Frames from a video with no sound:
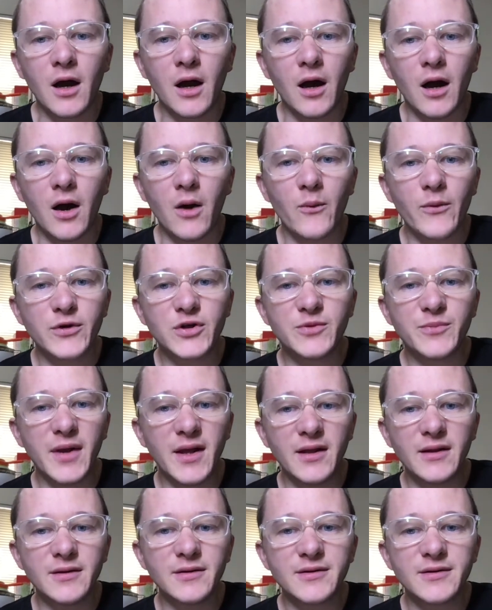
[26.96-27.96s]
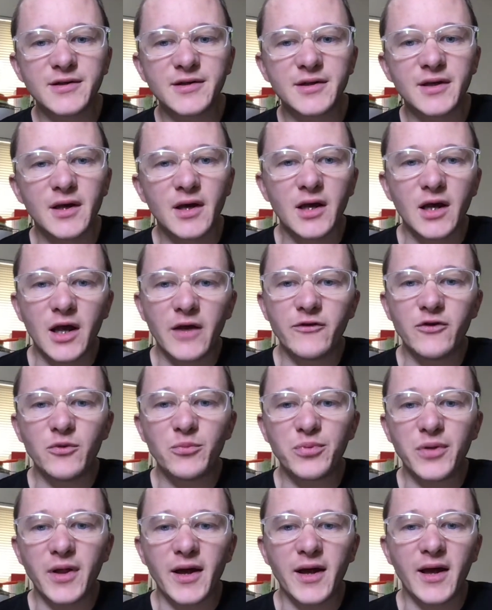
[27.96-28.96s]
Which means if you
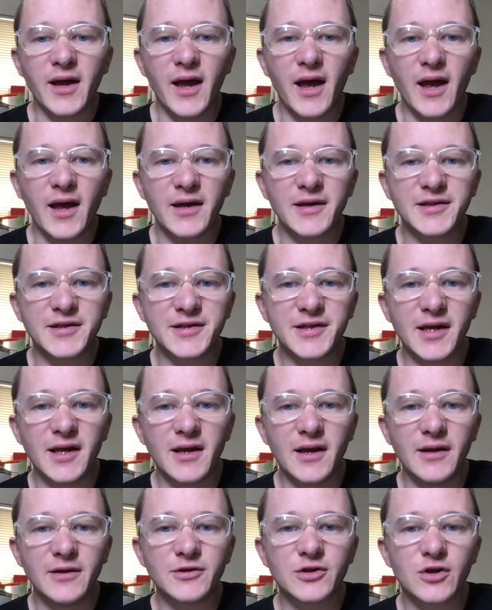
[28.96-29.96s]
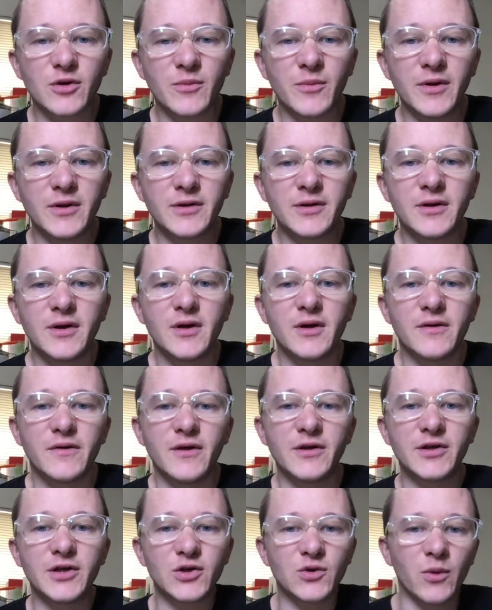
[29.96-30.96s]
play a C instrument,
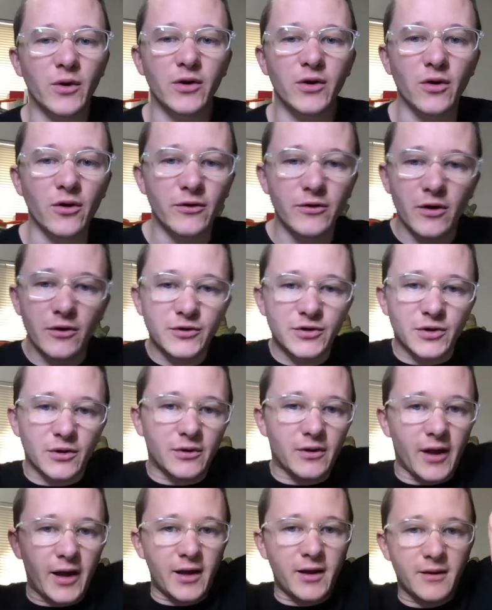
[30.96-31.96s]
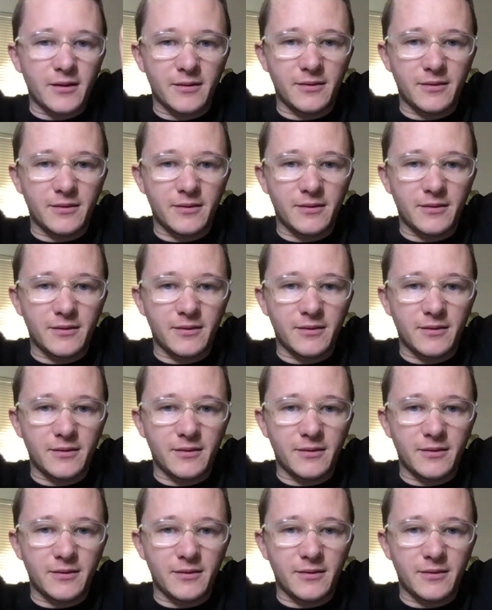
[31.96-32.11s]
this is what your notes look like.